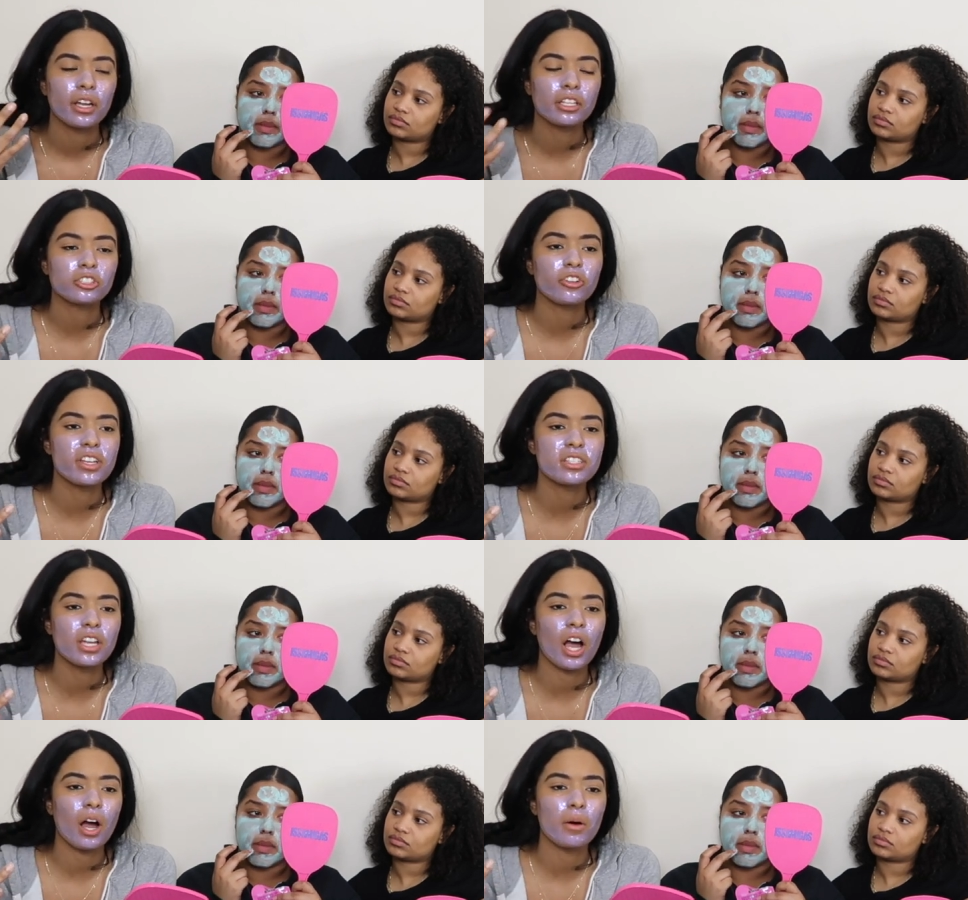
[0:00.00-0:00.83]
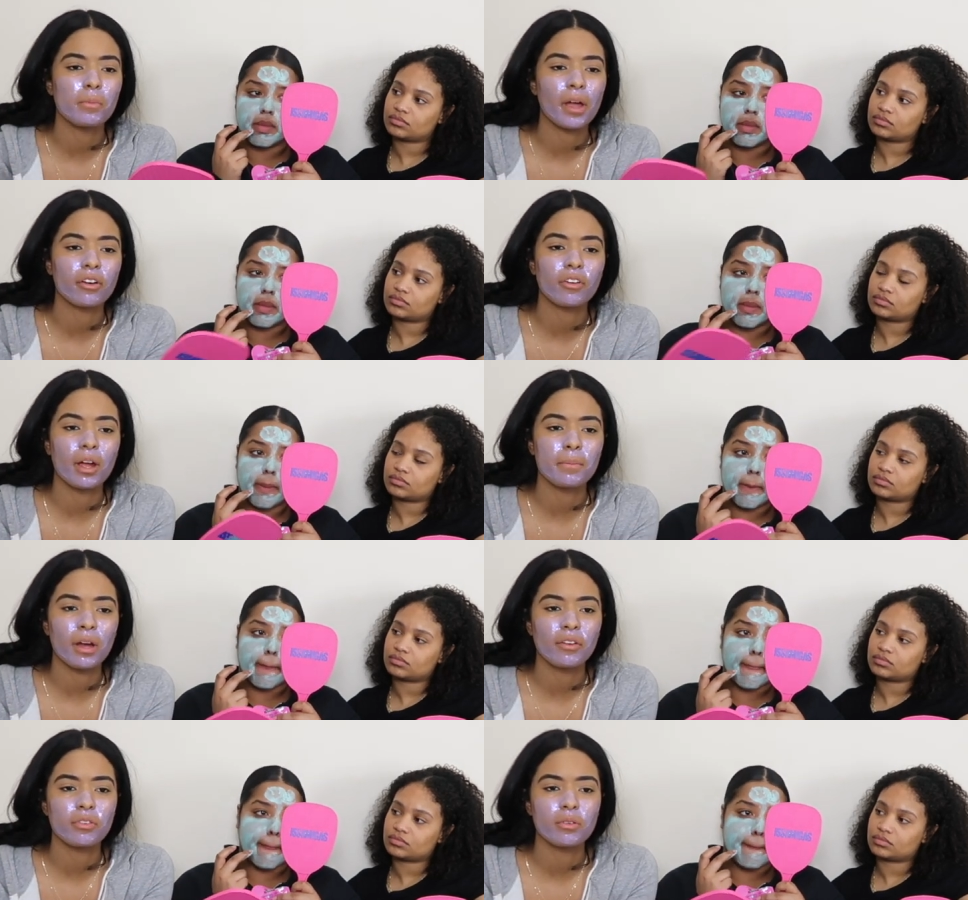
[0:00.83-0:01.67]
Speaker 1: it's crazy how my
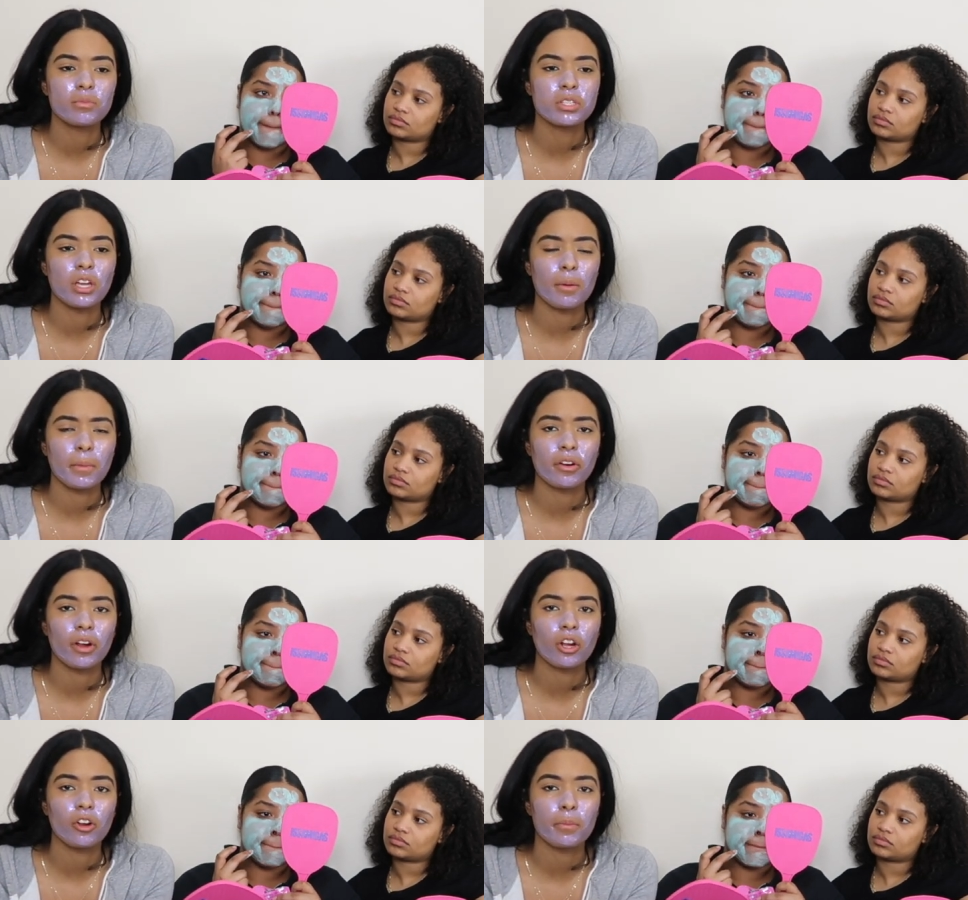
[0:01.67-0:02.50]
grandma from DR, my great